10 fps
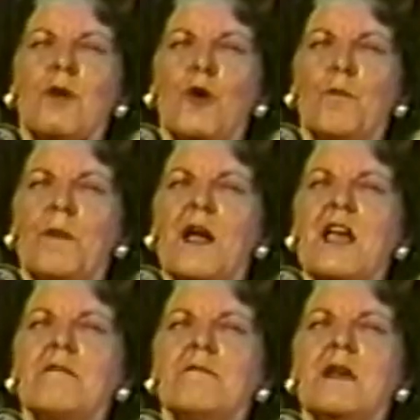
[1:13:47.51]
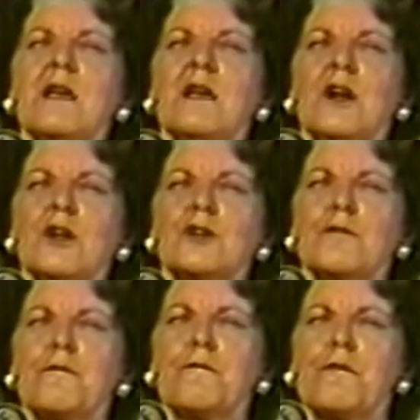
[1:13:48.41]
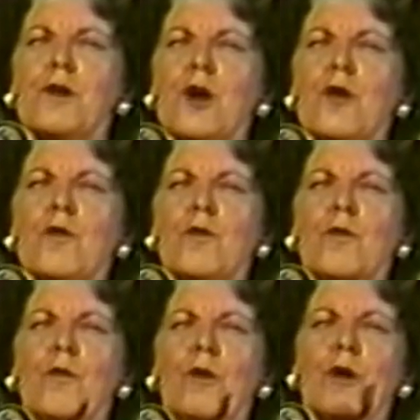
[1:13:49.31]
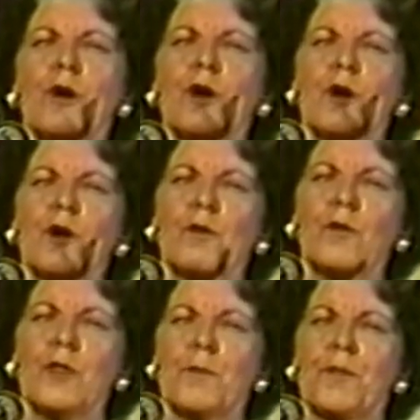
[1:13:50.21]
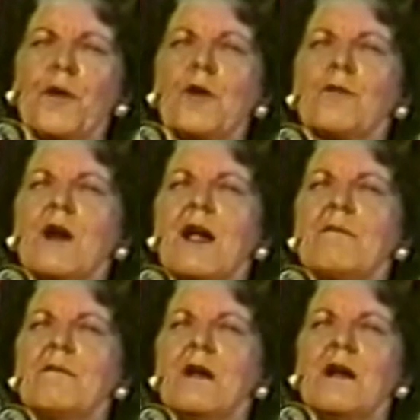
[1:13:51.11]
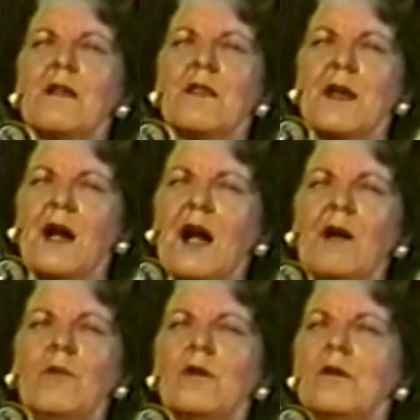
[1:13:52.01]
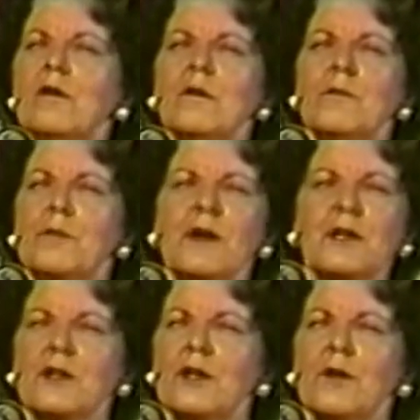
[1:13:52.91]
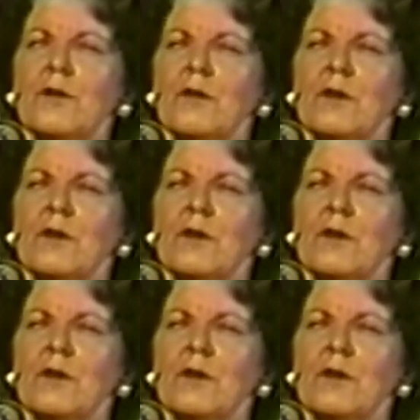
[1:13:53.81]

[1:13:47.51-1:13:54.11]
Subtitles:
obey me, to flow with the program that I will bring to you.